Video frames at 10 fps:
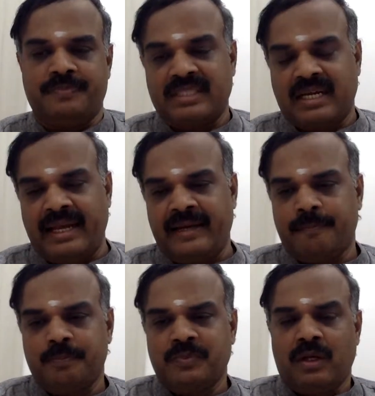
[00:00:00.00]
Clear?
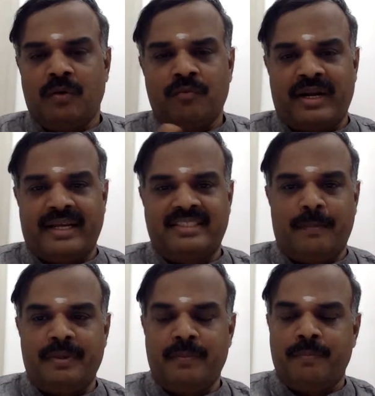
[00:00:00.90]
For
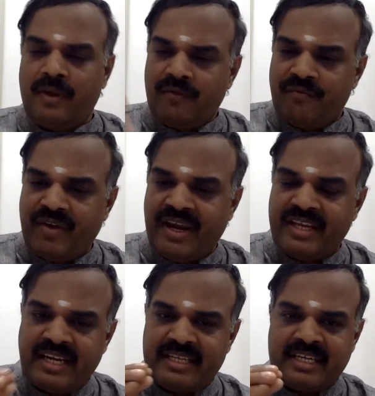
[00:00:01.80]
example, wage
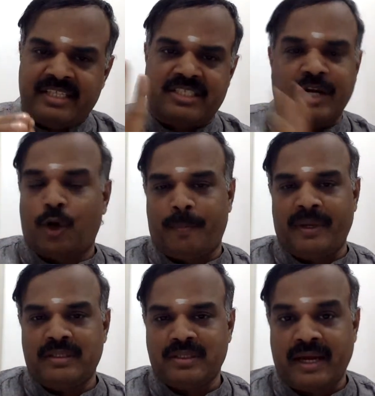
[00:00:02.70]
rate is 10
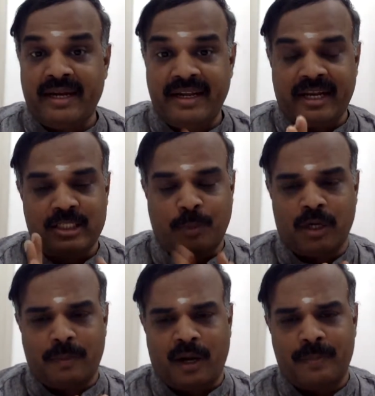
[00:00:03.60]
rupees. Kindly respond
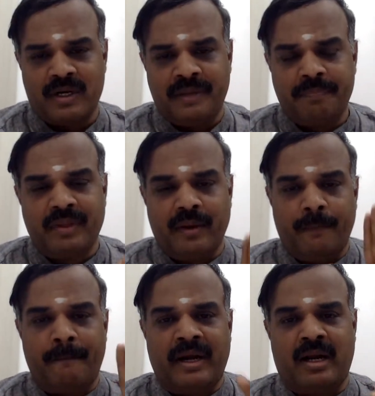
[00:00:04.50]
properly.
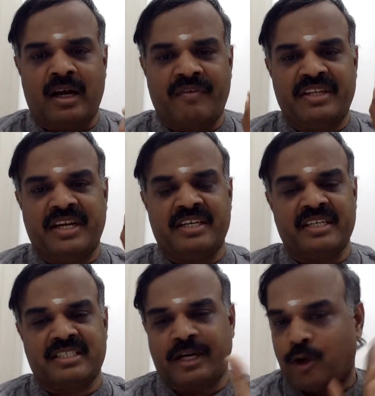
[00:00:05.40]
Per hour wage rate is
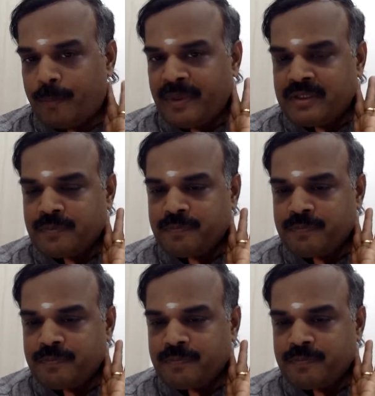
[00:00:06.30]
10 rupees.